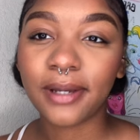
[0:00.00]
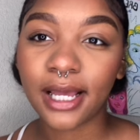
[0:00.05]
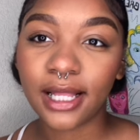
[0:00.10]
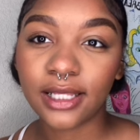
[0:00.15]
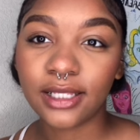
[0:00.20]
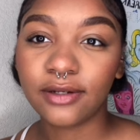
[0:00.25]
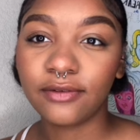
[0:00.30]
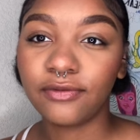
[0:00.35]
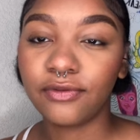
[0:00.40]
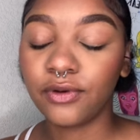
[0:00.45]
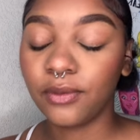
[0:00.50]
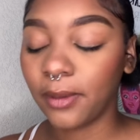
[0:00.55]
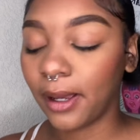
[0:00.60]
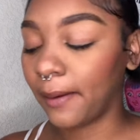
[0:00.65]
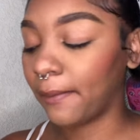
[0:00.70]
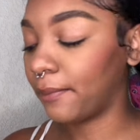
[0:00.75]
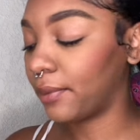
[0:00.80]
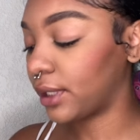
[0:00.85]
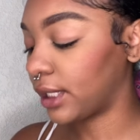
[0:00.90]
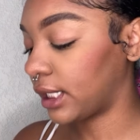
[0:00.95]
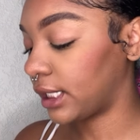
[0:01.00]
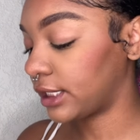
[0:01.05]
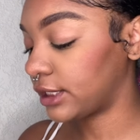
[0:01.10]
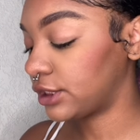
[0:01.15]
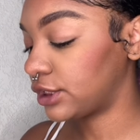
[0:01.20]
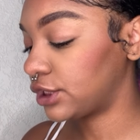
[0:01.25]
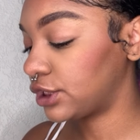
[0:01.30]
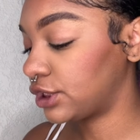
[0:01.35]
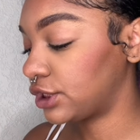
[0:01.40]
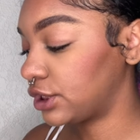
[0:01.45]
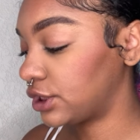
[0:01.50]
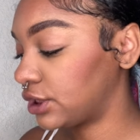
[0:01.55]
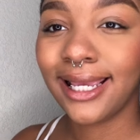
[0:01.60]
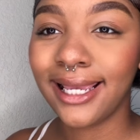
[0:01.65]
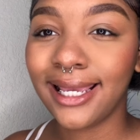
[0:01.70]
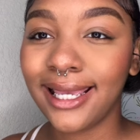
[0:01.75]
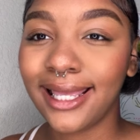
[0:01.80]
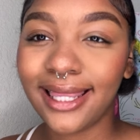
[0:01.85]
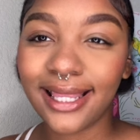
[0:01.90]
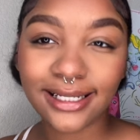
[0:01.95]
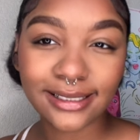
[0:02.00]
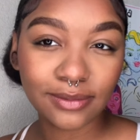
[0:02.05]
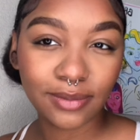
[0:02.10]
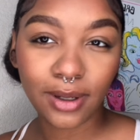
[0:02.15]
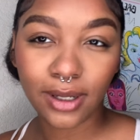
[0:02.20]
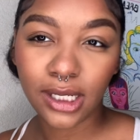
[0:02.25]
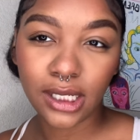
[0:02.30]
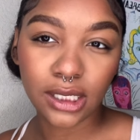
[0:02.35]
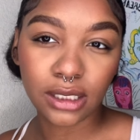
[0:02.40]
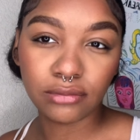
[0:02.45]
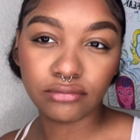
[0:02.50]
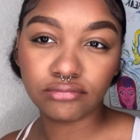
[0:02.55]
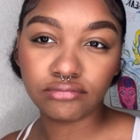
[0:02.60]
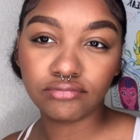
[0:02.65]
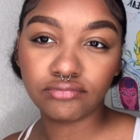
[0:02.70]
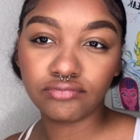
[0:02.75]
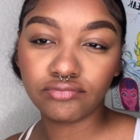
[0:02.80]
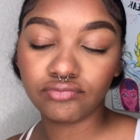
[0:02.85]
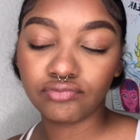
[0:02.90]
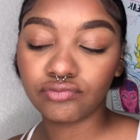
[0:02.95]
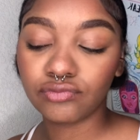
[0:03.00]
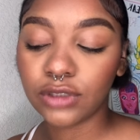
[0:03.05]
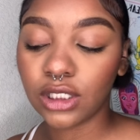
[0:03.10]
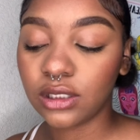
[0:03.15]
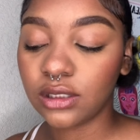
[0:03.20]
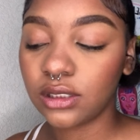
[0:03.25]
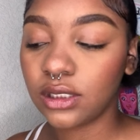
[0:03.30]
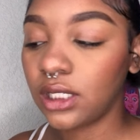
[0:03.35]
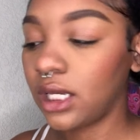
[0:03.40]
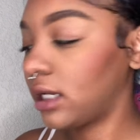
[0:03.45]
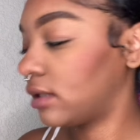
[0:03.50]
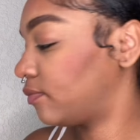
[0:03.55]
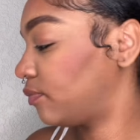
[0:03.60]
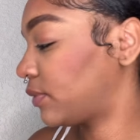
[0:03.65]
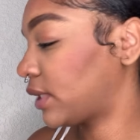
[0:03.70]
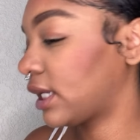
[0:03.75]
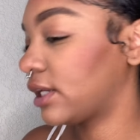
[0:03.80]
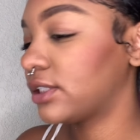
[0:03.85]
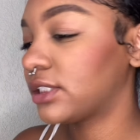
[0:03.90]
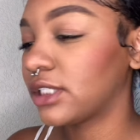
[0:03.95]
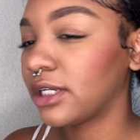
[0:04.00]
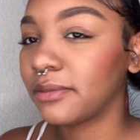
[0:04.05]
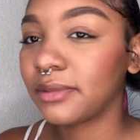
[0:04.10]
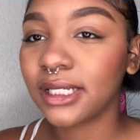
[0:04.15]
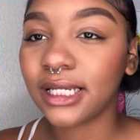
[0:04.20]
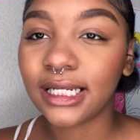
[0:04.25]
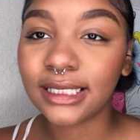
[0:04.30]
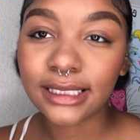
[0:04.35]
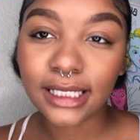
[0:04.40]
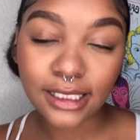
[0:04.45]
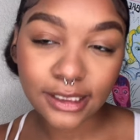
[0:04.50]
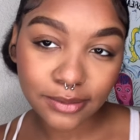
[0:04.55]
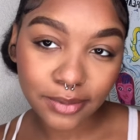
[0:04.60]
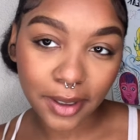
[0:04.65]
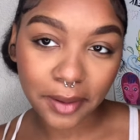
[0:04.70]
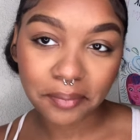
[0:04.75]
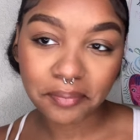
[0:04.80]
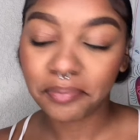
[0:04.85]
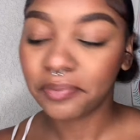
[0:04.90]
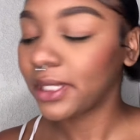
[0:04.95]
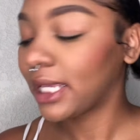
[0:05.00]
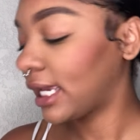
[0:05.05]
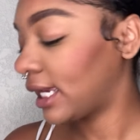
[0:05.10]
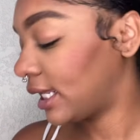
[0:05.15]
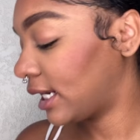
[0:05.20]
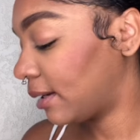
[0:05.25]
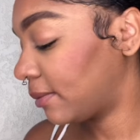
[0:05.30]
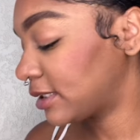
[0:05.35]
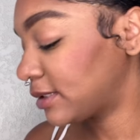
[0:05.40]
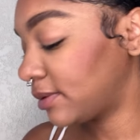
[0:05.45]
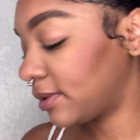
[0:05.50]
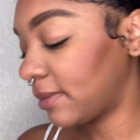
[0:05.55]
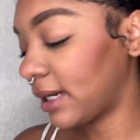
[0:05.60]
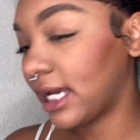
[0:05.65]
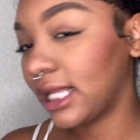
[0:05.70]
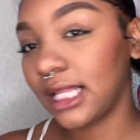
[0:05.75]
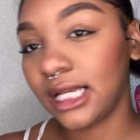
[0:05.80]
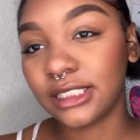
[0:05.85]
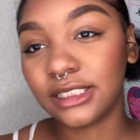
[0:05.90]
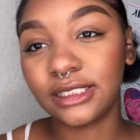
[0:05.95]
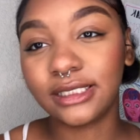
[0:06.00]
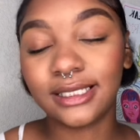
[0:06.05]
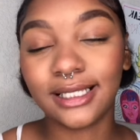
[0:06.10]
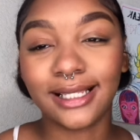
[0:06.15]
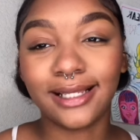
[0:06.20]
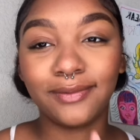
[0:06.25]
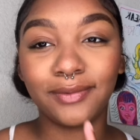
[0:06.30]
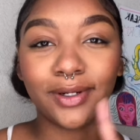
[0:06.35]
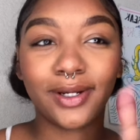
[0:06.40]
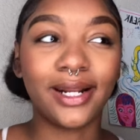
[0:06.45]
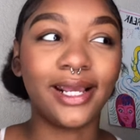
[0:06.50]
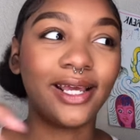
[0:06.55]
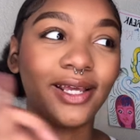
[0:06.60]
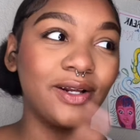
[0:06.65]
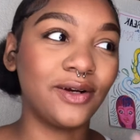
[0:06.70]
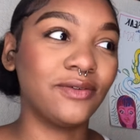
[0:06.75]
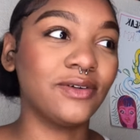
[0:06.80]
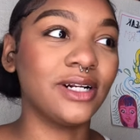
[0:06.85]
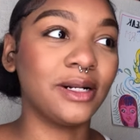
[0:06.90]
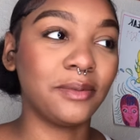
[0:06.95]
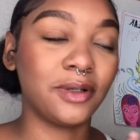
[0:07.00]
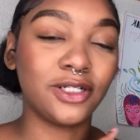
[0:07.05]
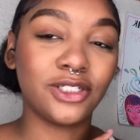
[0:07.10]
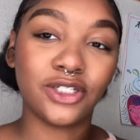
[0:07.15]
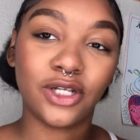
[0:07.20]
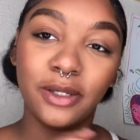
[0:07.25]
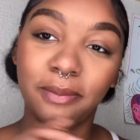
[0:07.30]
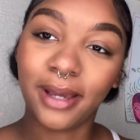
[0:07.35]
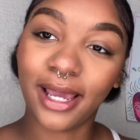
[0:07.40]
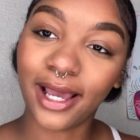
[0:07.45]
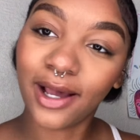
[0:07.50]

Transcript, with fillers: palette for my blush and that's about it yeah and i use the urban decay setting spray and I'm gonna on my eyelashes and then we're gonna head over and I'm gonna show you my